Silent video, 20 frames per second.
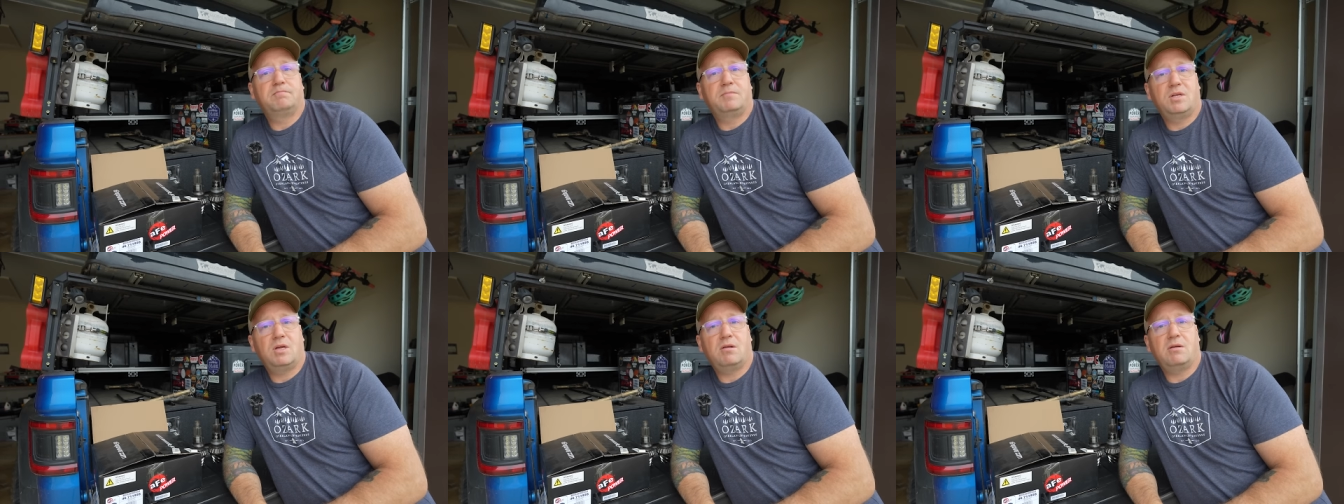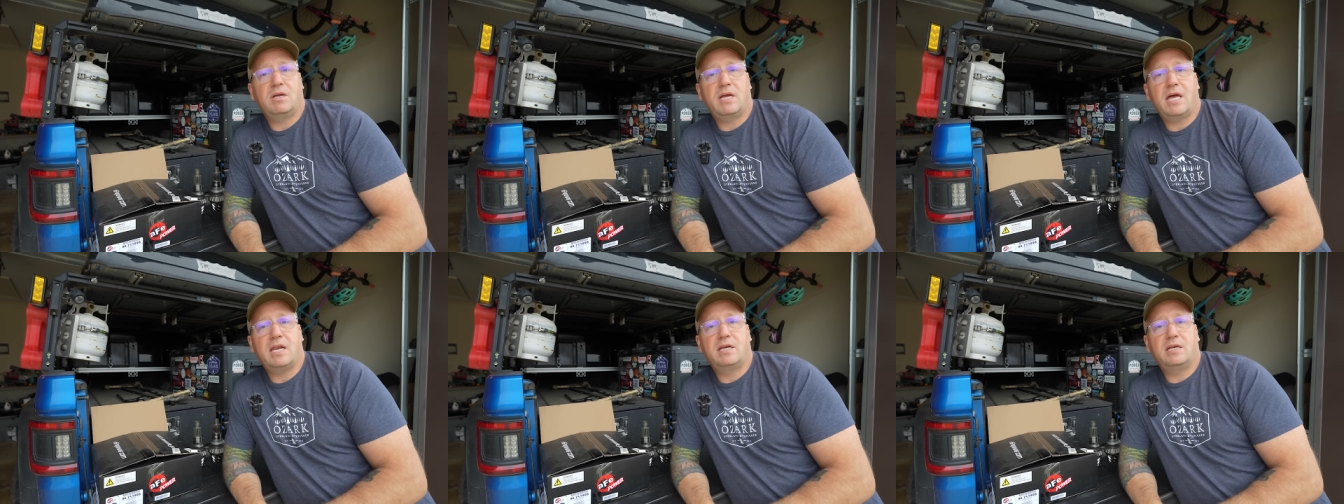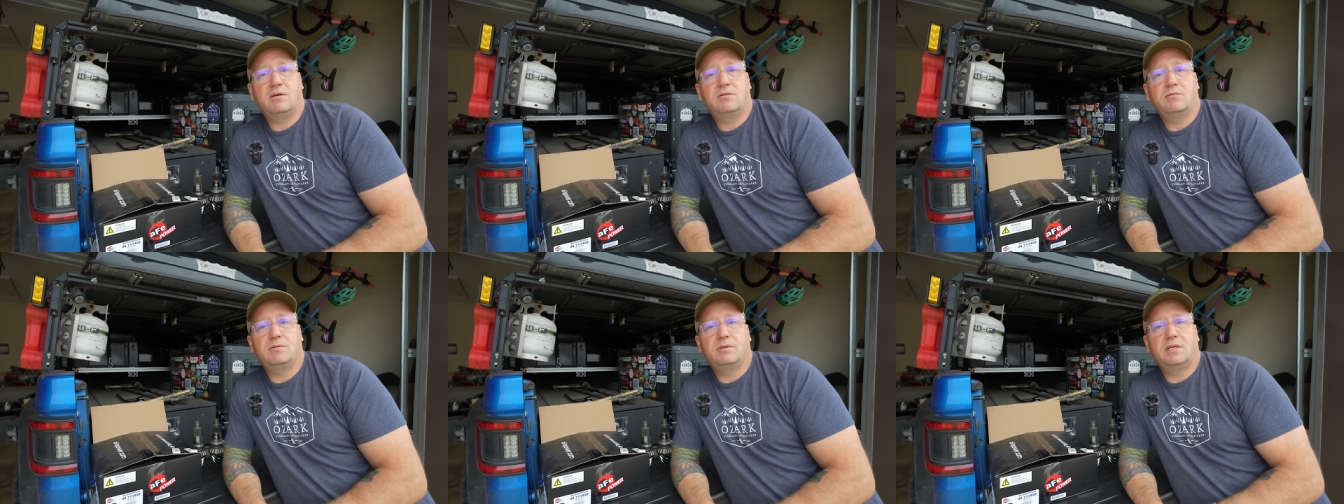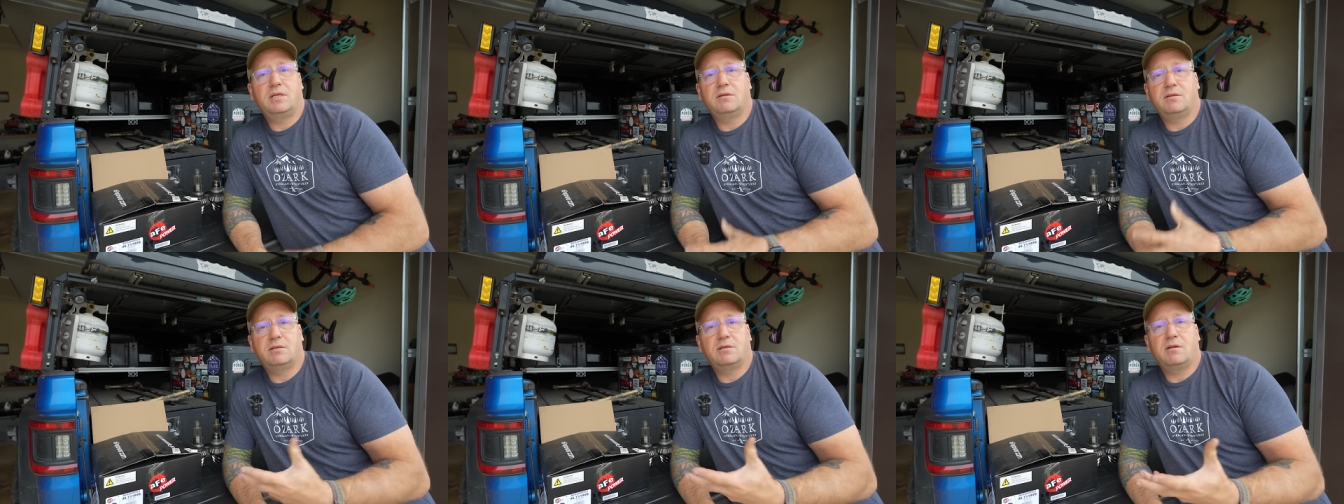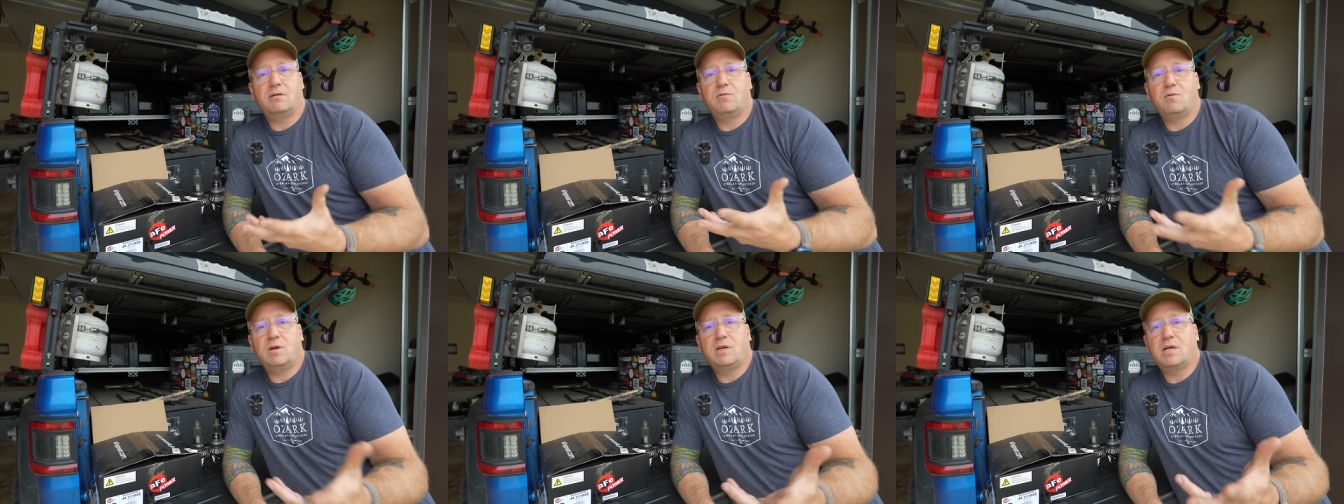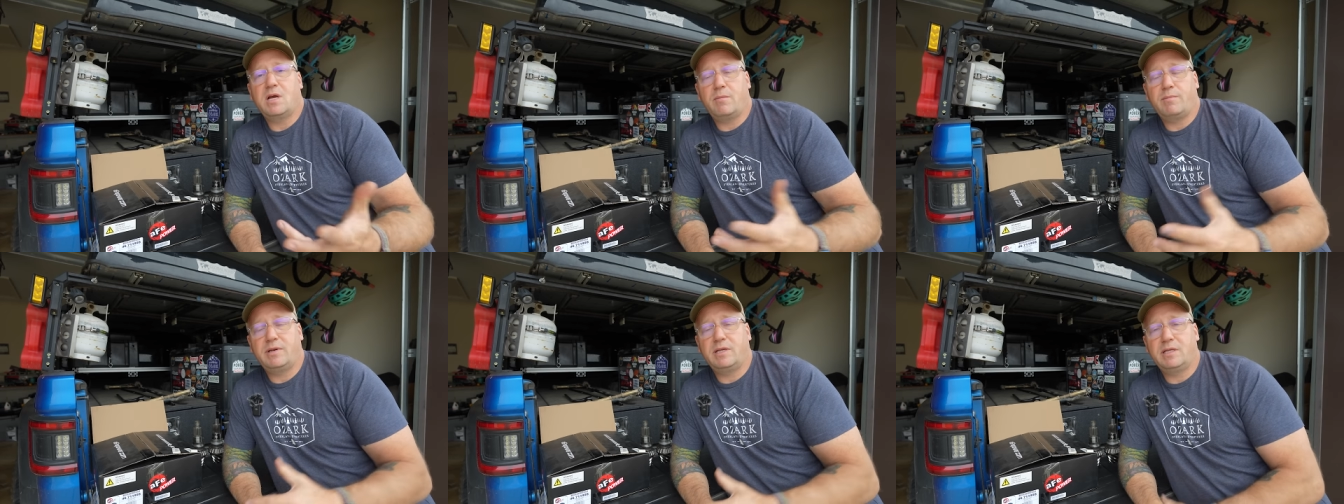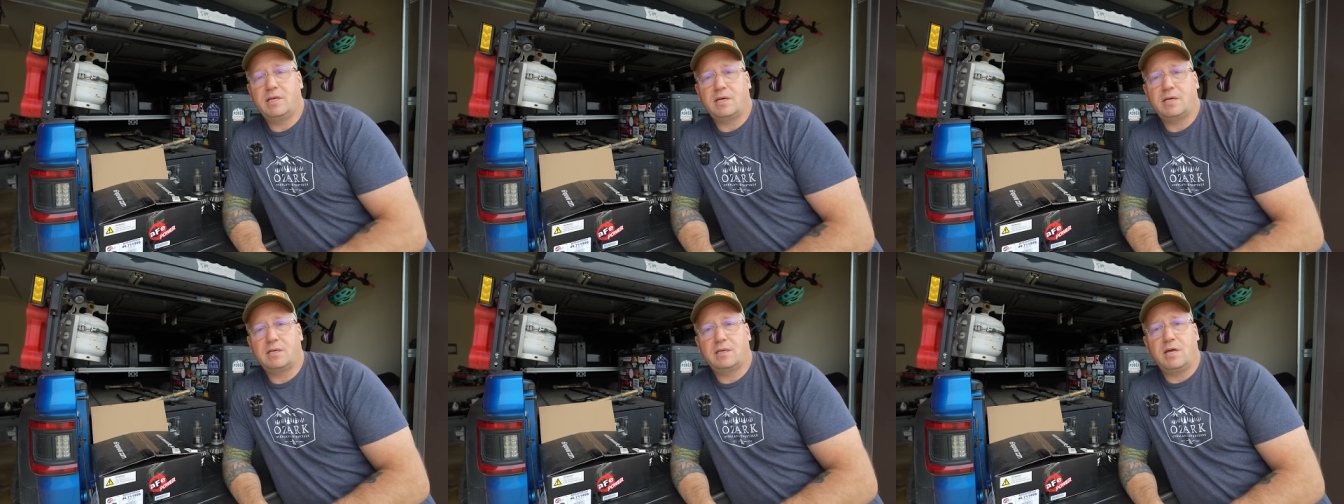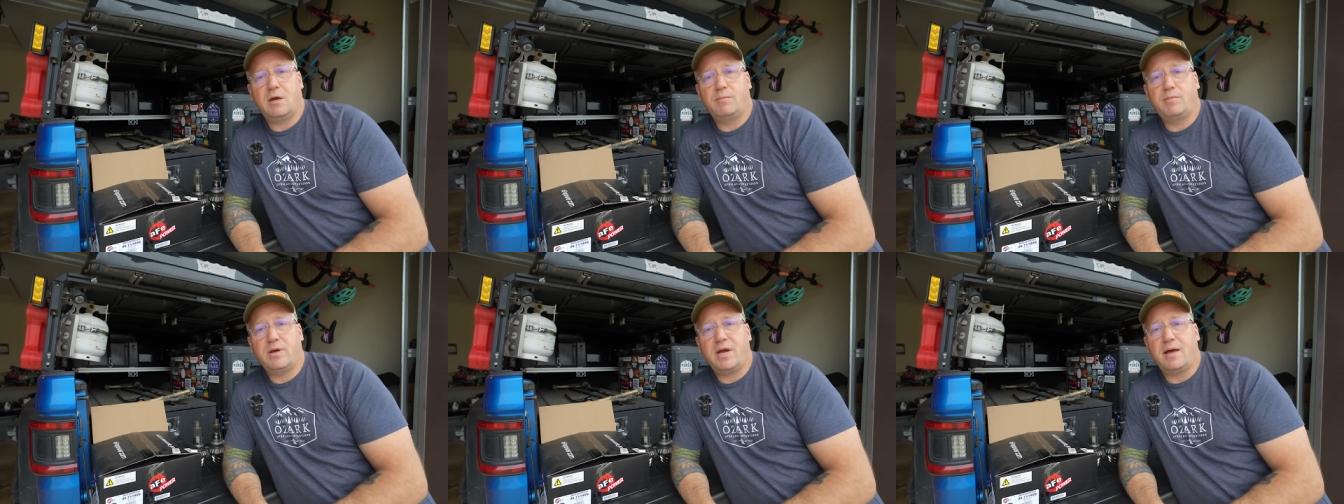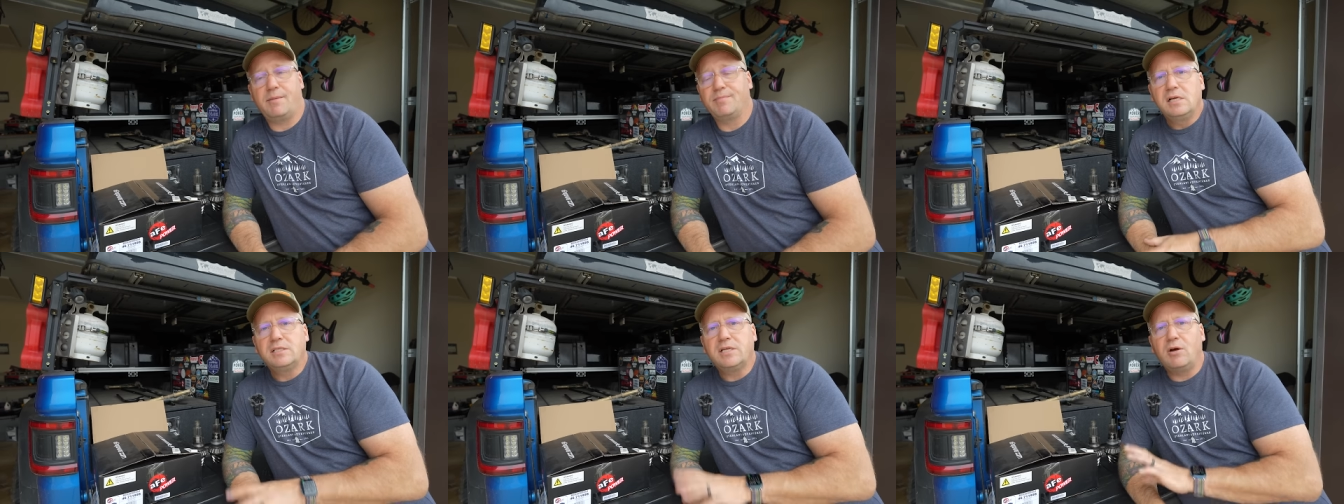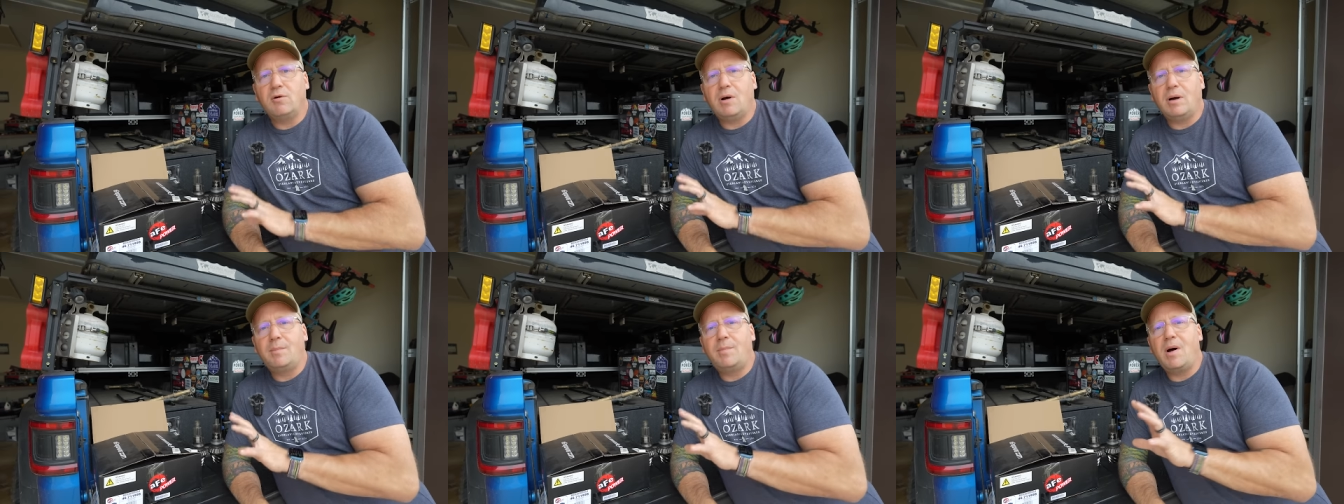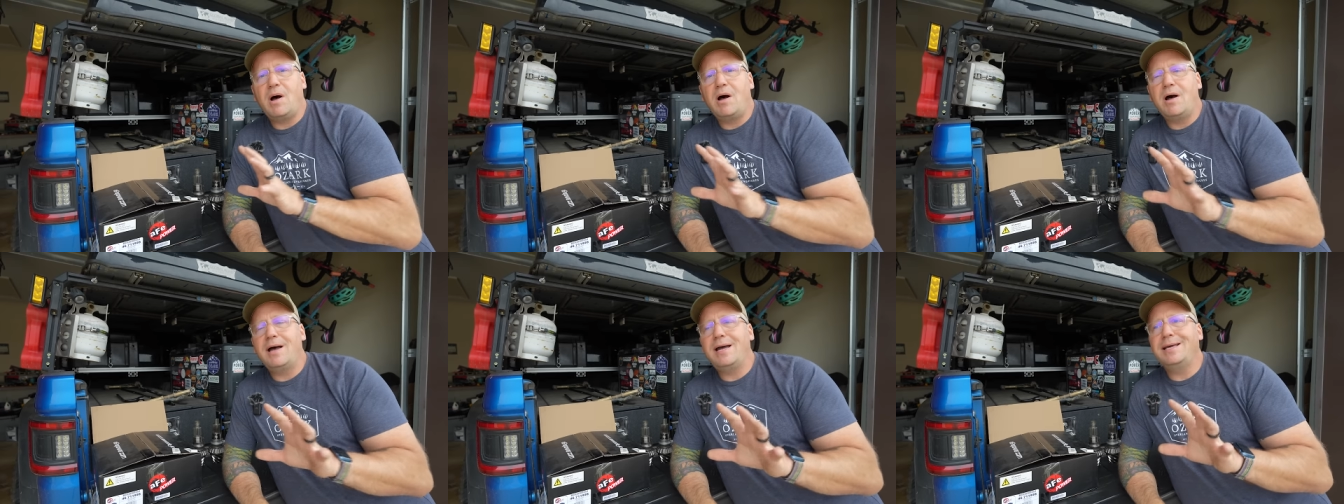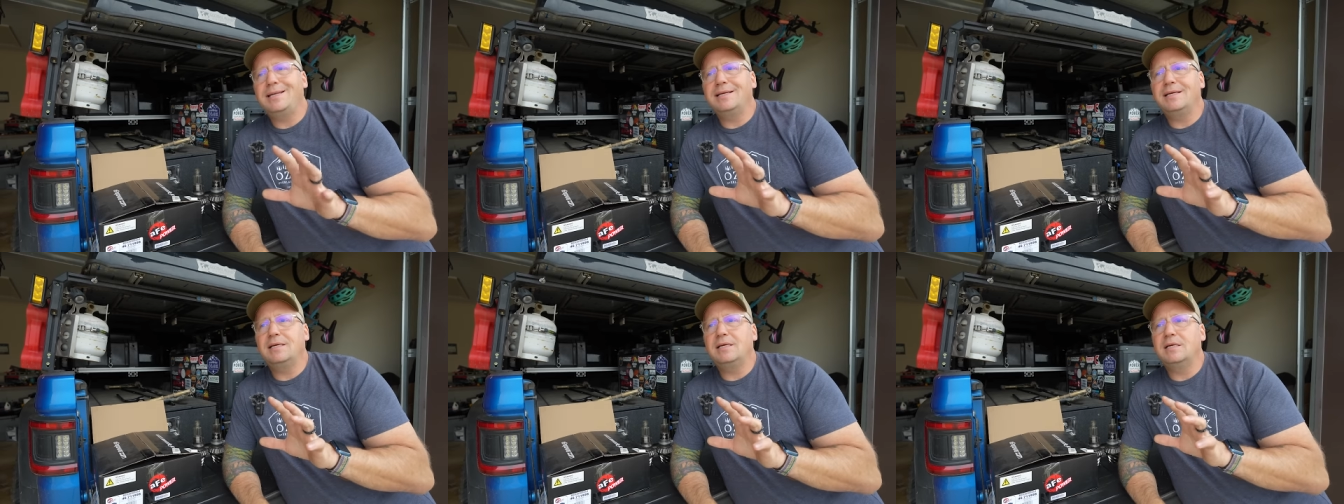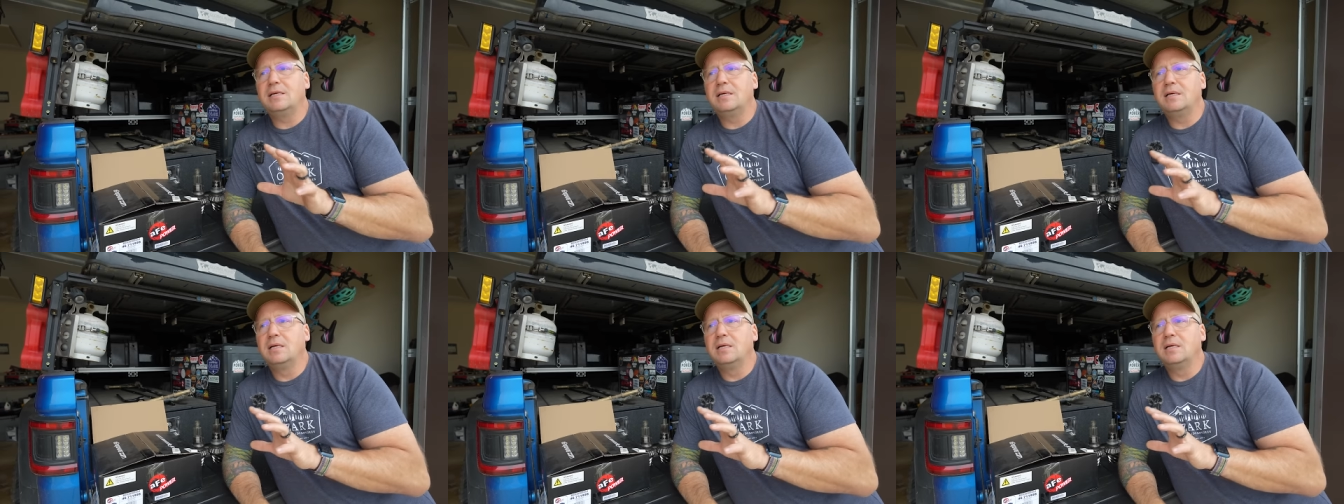you only got to deal with, you know, there's only one company that can help you out. So upon